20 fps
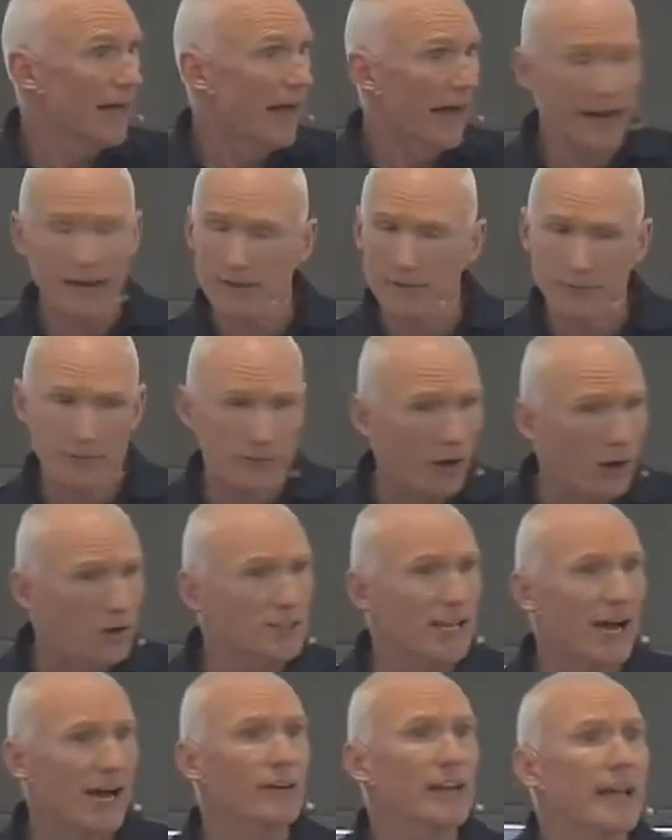and it
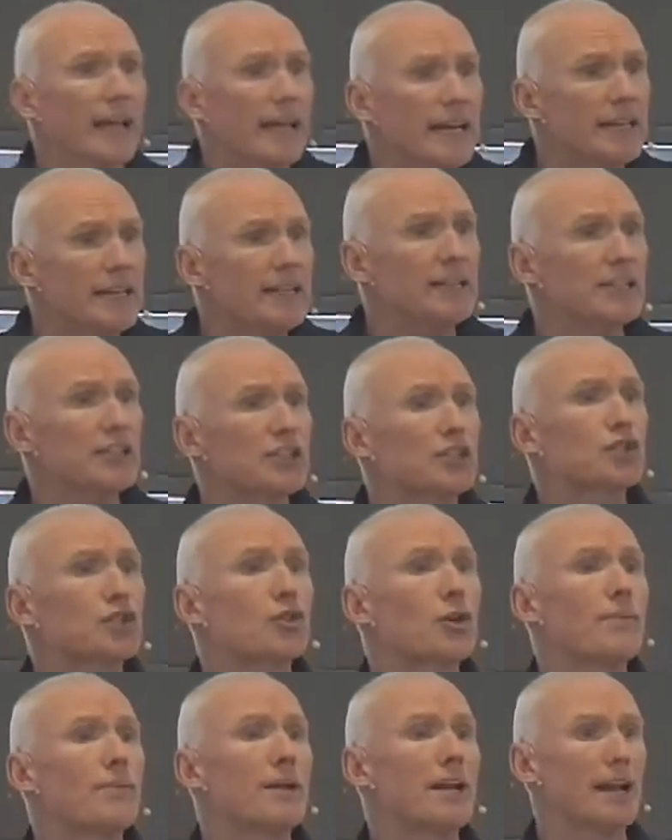flows out
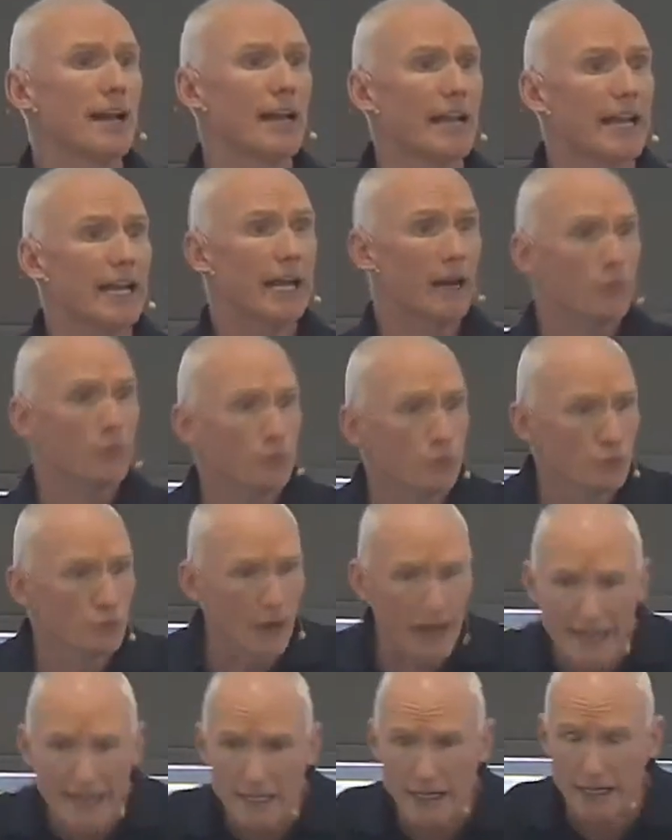indiscriminately. It,
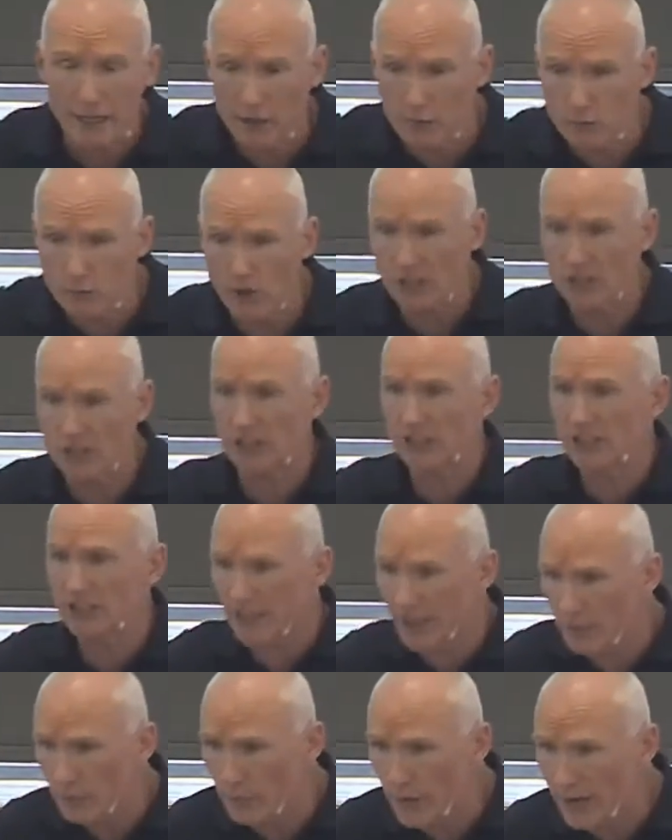ra- it rushes
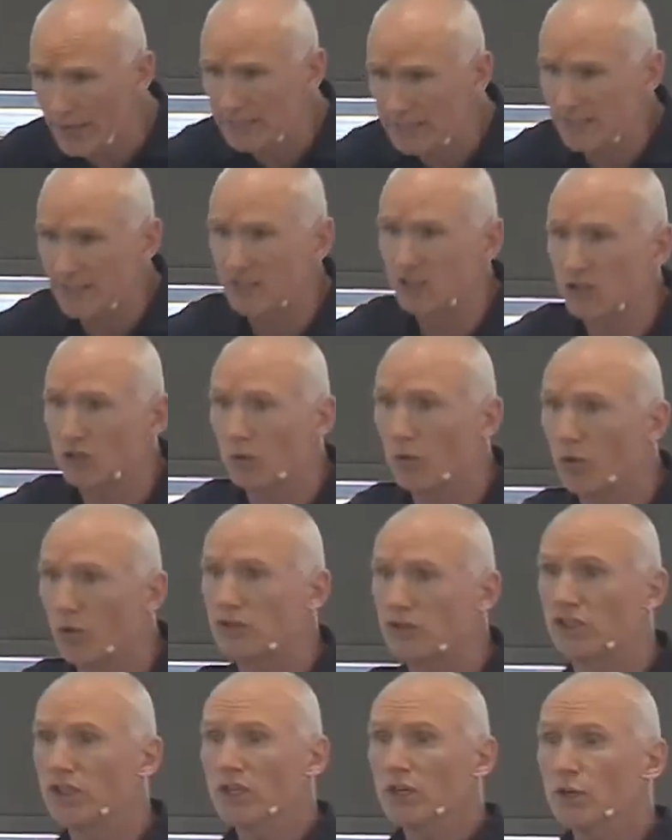and races
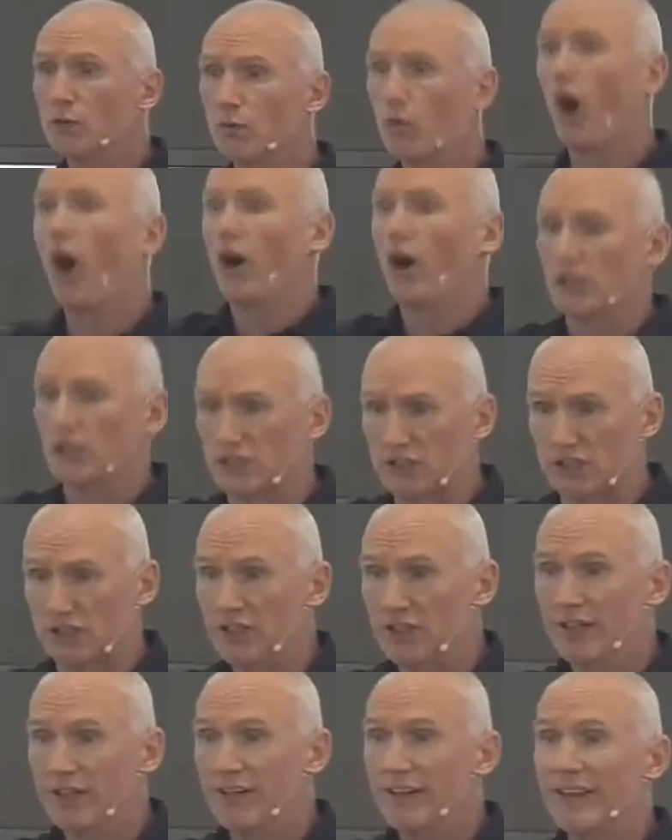towards
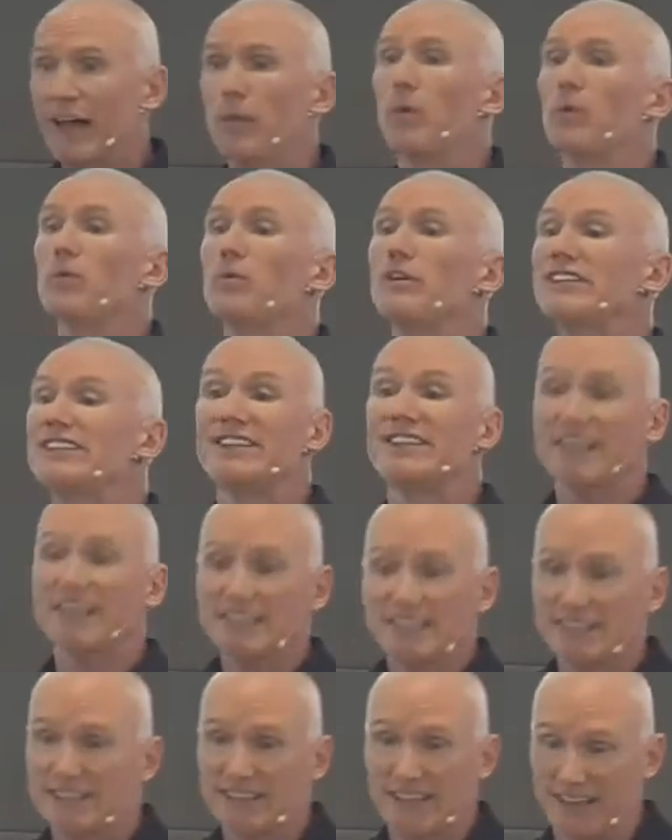rocks that will
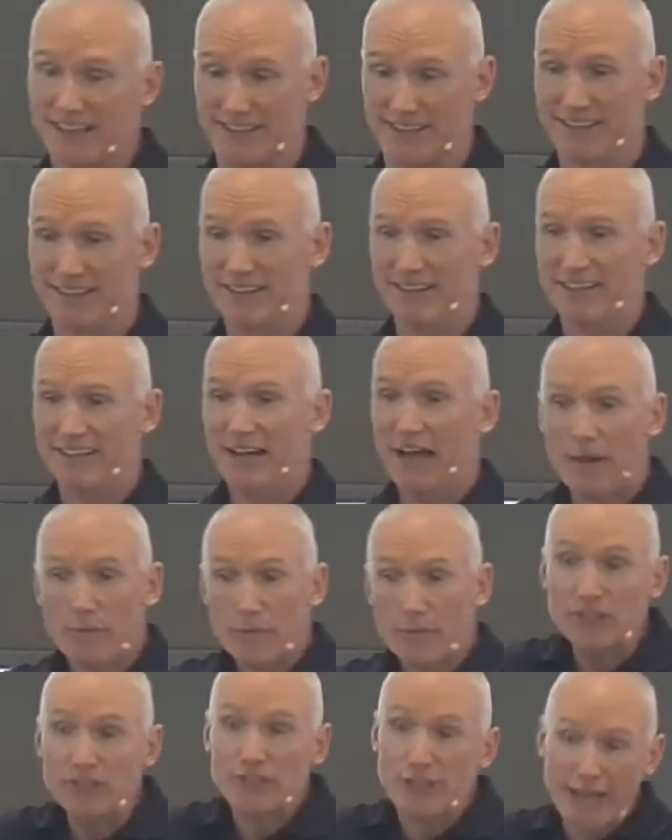resist it
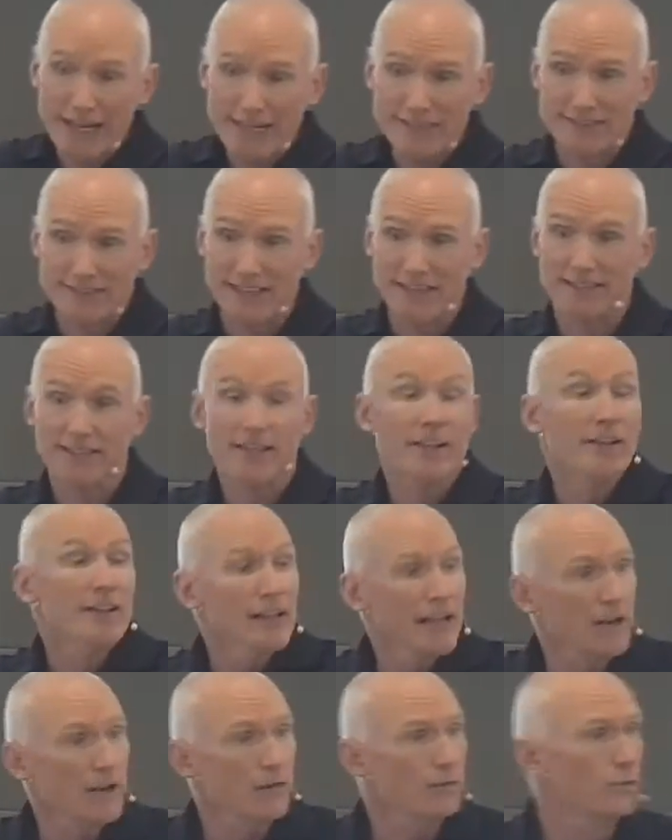and reject it.
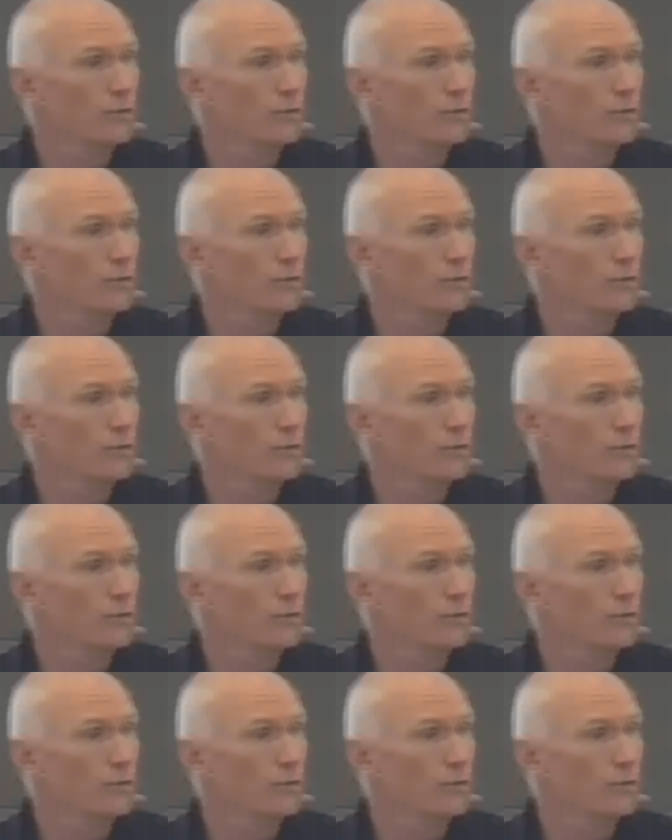It